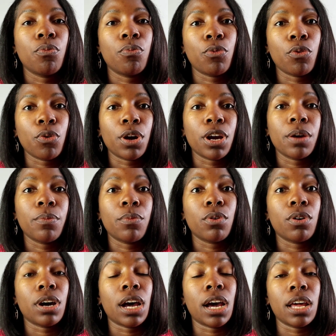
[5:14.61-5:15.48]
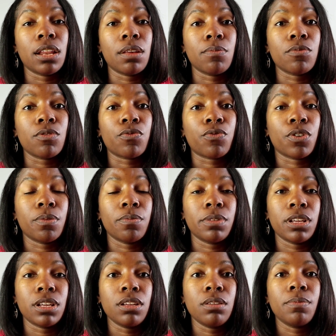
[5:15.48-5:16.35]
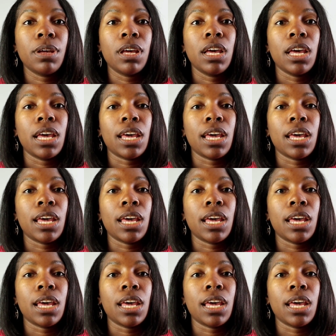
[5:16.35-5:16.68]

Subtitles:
more and more items from them.